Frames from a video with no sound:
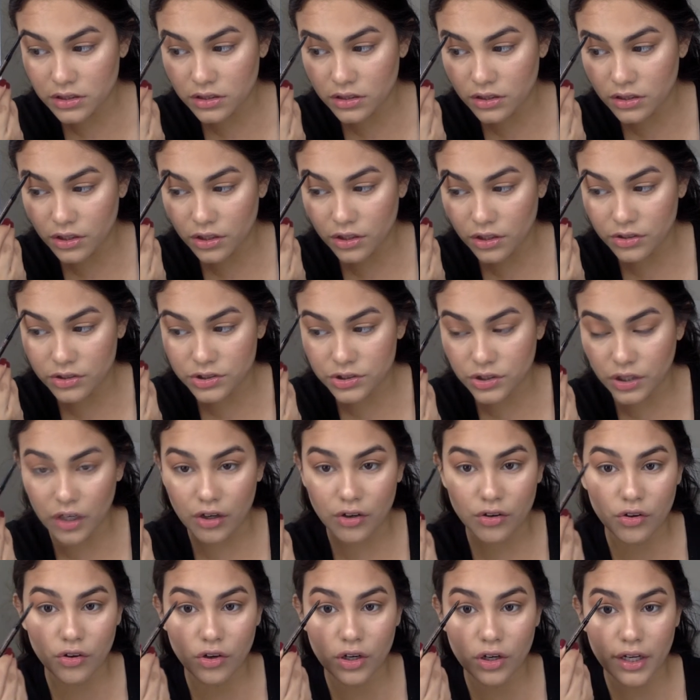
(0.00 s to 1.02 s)
you know. So,
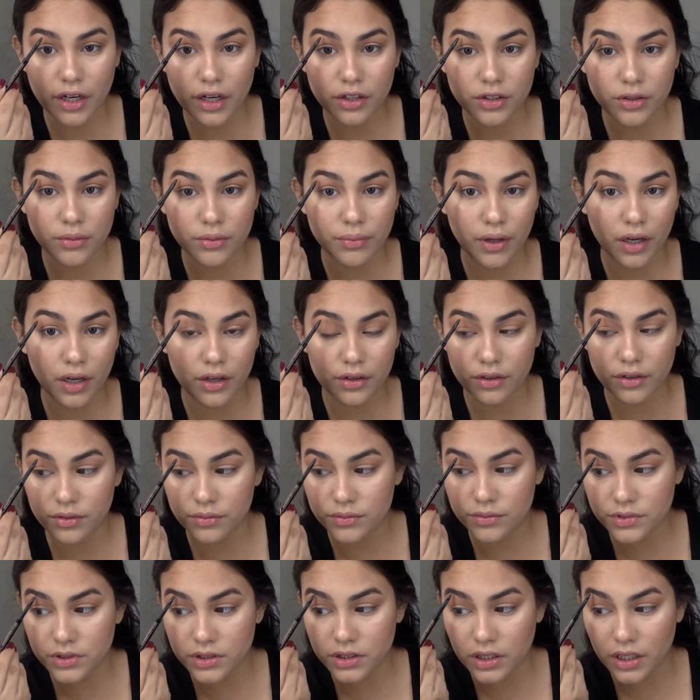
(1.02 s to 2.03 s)
I'll go, like, on the
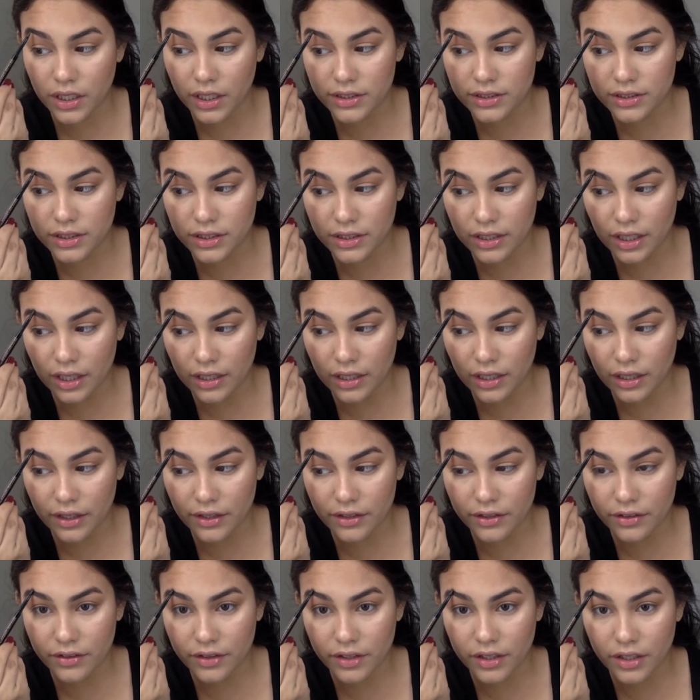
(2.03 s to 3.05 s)
bottom. I did that
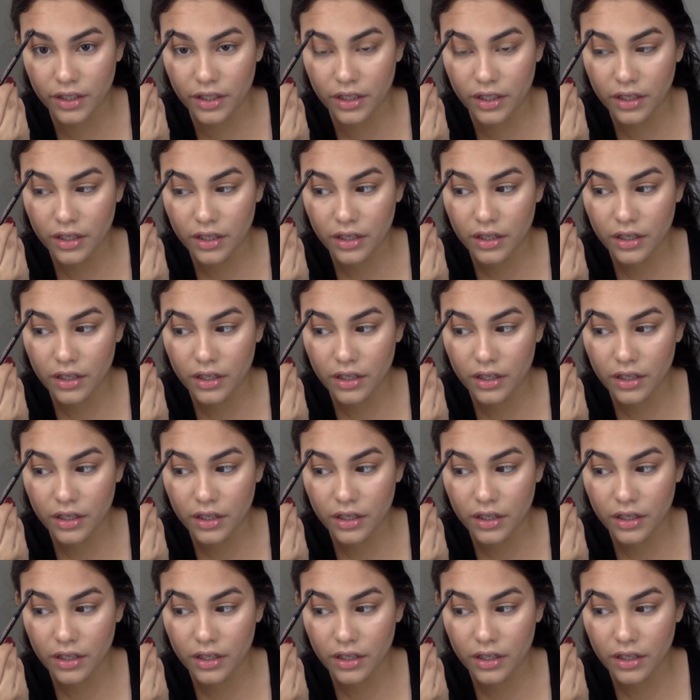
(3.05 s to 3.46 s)
line already.